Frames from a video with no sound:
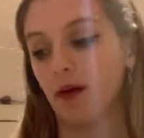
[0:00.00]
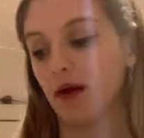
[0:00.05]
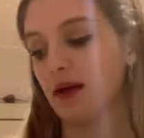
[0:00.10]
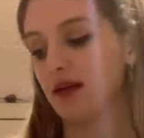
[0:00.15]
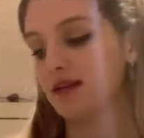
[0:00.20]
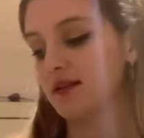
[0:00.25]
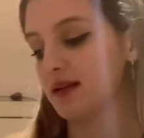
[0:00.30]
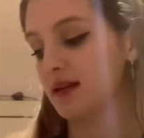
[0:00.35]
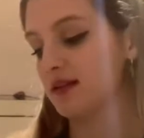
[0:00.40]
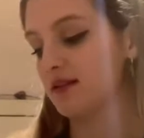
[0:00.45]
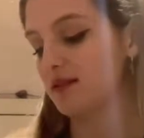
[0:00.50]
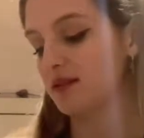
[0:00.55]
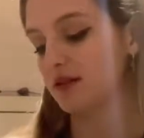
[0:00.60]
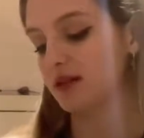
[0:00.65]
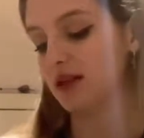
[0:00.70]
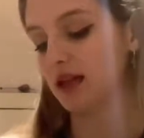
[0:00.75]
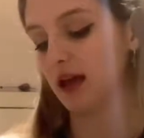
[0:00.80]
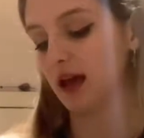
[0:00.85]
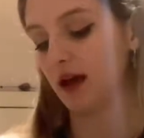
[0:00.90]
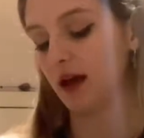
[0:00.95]
waste and to
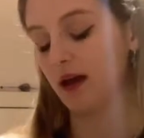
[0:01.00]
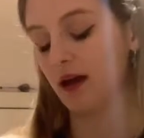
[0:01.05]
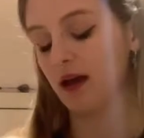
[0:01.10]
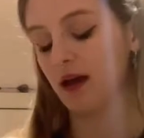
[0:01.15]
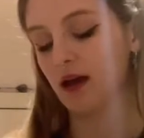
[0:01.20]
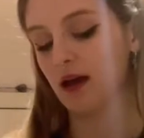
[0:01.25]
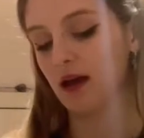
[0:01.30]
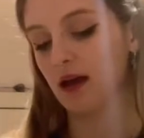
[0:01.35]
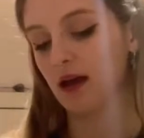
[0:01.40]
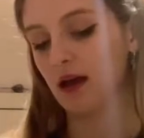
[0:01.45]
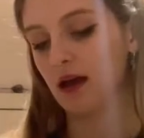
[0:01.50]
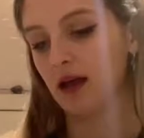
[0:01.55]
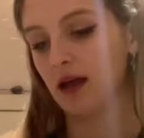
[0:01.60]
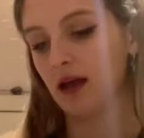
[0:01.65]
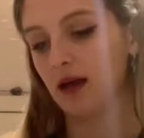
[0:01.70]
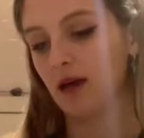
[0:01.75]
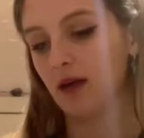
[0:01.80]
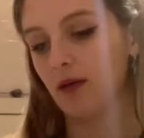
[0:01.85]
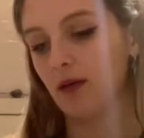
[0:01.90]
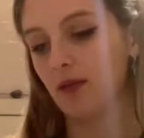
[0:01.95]

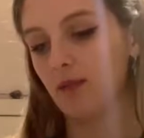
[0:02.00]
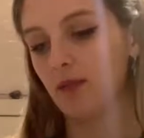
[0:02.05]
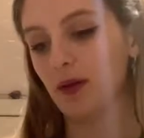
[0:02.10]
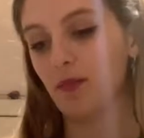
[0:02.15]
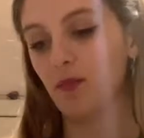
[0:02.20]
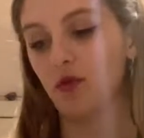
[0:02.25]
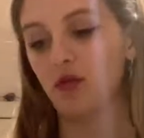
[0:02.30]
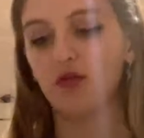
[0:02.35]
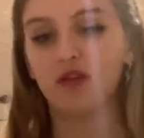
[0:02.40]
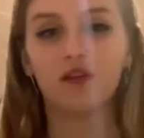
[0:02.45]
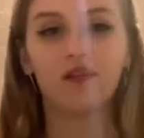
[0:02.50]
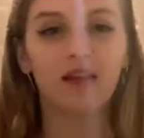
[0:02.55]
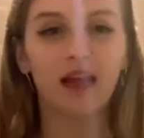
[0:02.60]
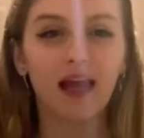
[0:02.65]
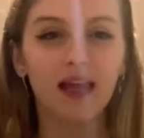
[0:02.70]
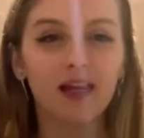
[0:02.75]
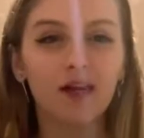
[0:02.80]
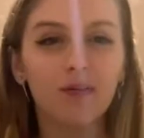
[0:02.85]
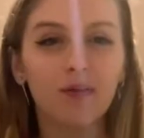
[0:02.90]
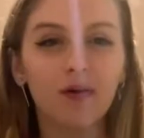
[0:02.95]
be more
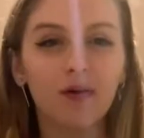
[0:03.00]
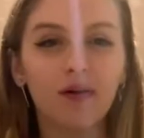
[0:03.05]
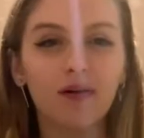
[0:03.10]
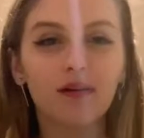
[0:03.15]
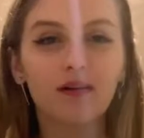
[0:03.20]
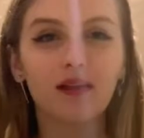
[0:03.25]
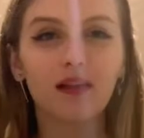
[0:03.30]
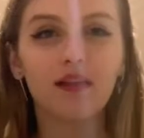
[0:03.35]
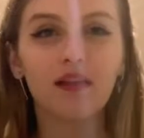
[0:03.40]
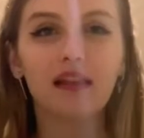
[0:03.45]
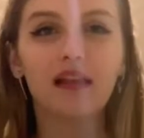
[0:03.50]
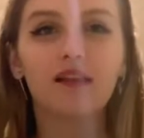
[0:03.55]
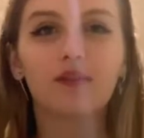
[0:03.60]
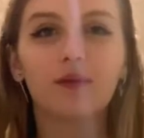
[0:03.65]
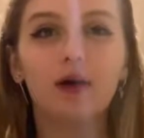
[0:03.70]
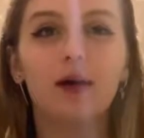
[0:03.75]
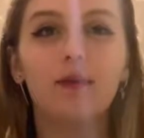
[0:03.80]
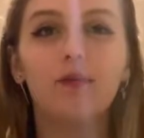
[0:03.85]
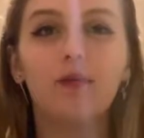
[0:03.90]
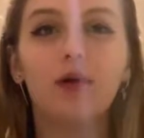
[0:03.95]
sustainable, because I think that's
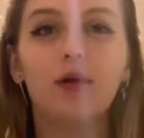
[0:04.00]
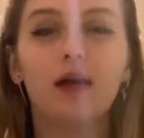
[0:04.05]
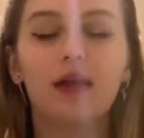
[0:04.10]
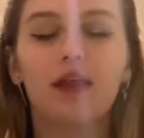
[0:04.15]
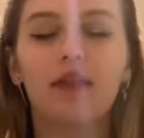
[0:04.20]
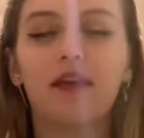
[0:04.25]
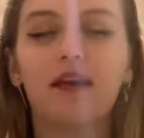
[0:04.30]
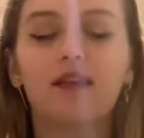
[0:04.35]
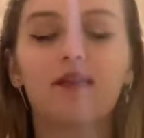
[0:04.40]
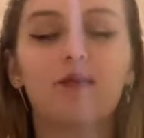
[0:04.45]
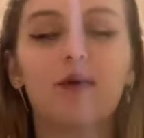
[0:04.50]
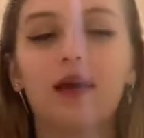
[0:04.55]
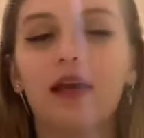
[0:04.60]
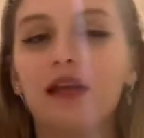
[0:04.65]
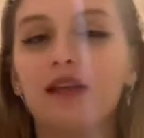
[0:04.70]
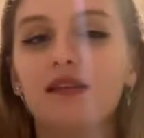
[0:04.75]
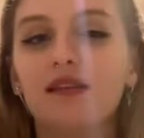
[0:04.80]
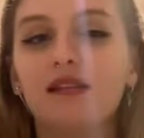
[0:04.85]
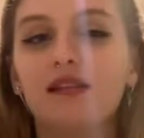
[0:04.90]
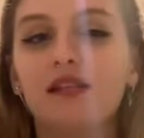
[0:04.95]
quite important. I think it's quite
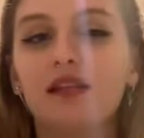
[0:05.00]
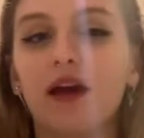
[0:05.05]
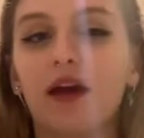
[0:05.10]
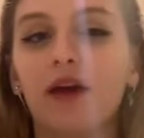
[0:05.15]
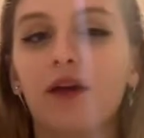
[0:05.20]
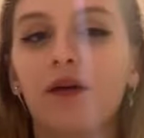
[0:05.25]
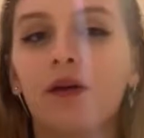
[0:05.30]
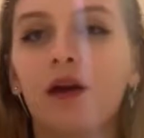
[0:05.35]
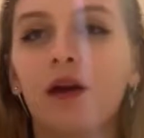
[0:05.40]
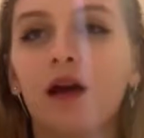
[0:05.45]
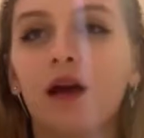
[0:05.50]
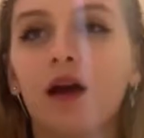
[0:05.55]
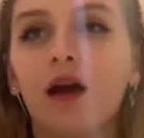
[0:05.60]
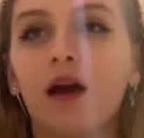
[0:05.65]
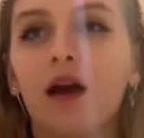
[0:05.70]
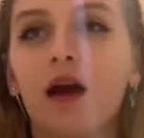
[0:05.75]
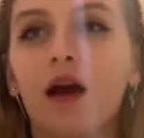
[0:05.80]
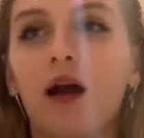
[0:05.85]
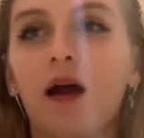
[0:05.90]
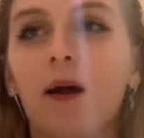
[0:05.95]
easy to
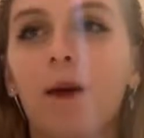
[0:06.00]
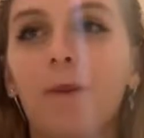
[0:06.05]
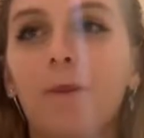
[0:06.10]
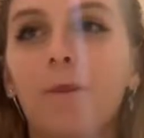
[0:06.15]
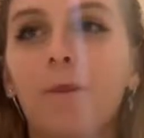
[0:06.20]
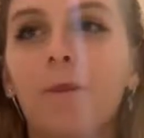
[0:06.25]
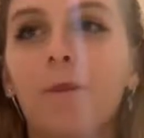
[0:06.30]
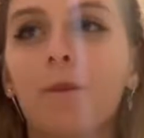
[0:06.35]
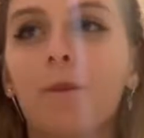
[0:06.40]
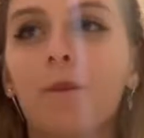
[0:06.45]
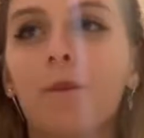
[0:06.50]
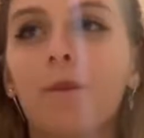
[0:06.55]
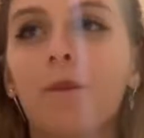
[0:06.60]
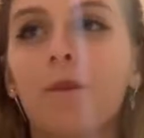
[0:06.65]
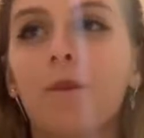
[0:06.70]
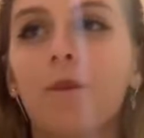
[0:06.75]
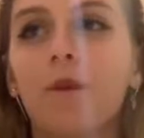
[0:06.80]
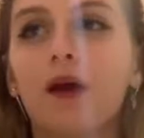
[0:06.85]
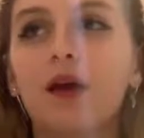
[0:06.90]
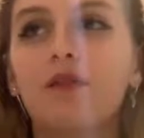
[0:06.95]
do
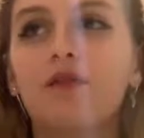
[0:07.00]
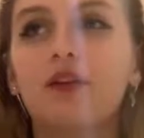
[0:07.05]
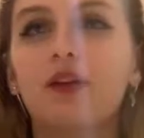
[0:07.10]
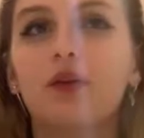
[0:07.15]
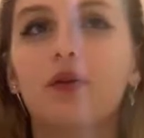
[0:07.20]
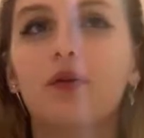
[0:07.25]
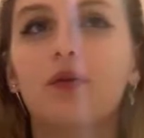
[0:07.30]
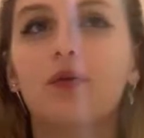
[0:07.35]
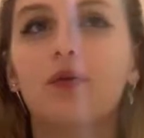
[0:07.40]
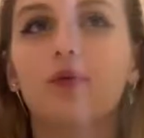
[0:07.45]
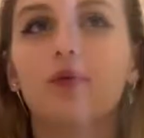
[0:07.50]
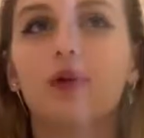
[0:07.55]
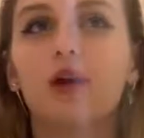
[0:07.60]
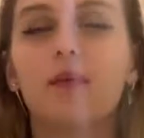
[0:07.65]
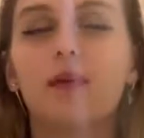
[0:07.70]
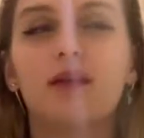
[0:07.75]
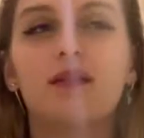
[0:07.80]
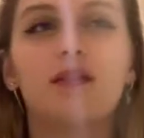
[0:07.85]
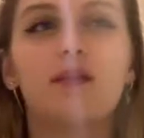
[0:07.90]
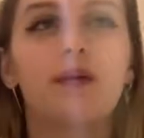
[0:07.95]
if you
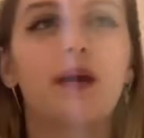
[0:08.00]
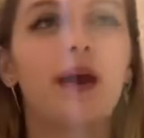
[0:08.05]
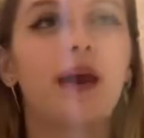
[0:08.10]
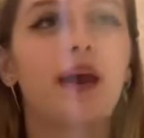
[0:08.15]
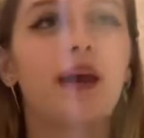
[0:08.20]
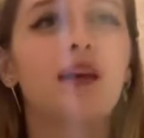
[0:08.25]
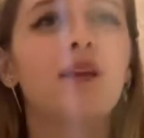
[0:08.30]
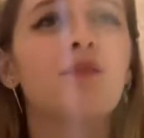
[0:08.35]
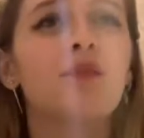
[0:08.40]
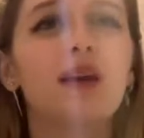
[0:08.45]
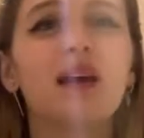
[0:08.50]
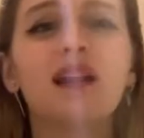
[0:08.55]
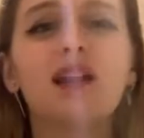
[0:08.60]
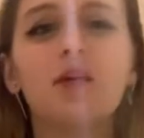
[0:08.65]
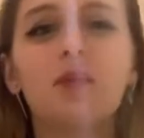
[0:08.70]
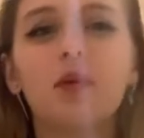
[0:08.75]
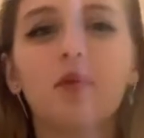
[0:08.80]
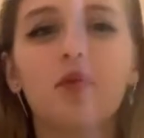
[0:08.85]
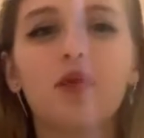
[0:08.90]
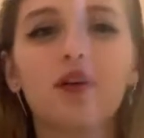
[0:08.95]
commit to it. It can be a little
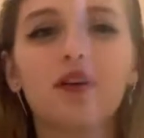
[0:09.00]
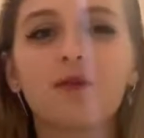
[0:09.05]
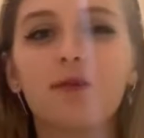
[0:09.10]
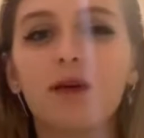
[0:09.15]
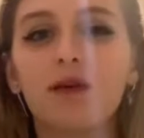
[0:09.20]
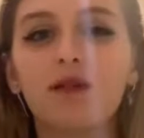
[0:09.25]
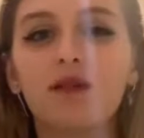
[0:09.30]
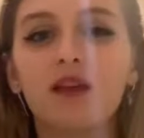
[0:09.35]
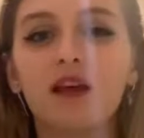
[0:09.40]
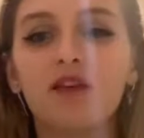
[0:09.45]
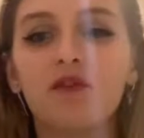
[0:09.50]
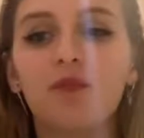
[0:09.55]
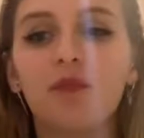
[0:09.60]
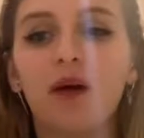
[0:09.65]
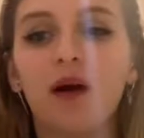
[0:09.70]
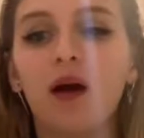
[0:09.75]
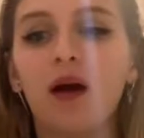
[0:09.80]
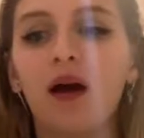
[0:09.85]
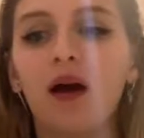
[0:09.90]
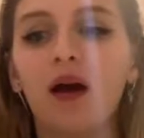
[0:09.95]
bit more expensive,
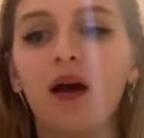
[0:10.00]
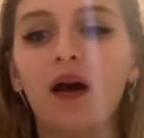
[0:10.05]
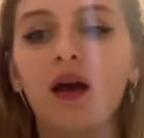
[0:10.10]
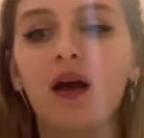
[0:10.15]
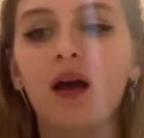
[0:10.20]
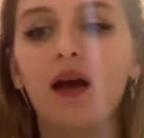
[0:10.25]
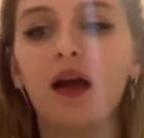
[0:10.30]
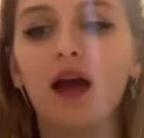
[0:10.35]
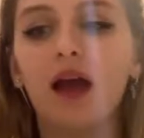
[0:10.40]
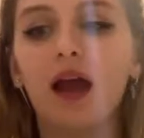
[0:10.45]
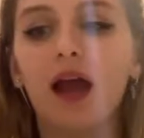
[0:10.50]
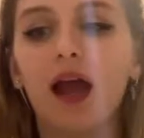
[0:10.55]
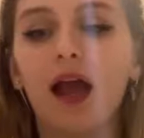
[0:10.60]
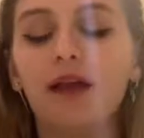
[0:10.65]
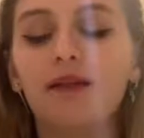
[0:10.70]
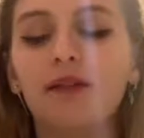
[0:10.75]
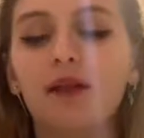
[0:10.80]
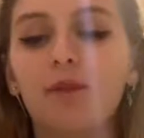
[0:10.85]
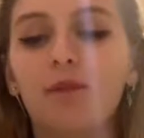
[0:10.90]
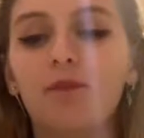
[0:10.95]
but
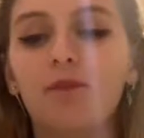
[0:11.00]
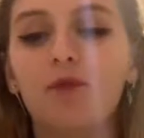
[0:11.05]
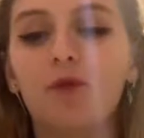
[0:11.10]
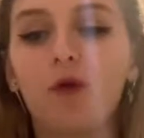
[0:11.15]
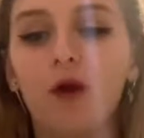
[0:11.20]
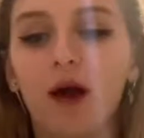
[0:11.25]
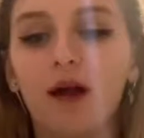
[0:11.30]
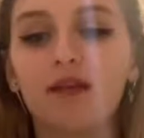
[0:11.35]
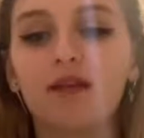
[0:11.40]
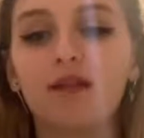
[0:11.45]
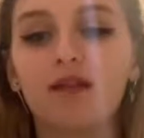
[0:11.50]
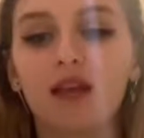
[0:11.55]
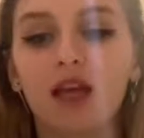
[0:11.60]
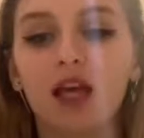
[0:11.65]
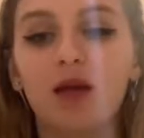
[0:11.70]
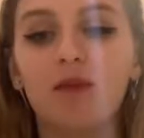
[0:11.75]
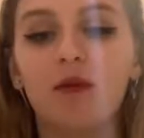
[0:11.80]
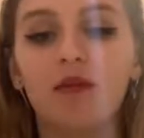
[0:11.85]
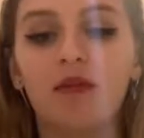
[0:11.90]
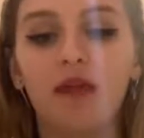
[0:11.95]
in the grand
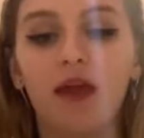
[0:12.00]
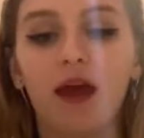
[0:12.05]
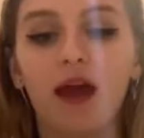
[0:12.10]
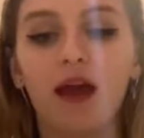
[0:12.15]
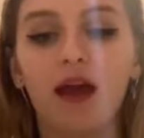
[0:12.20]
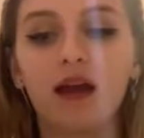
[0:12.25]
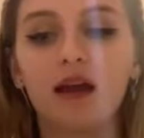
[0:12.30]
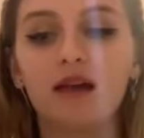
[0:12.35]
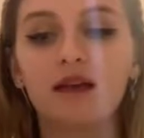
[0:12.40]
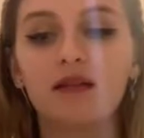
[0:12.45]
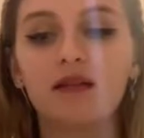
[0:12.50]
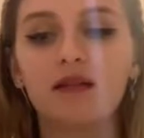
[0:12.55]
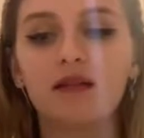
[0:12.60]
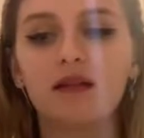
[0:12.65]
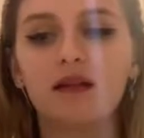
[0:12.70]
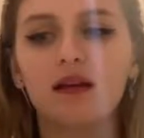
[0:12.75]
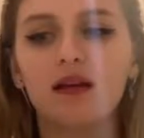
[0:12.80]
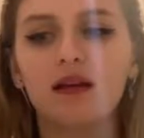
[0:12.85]
scheme of things,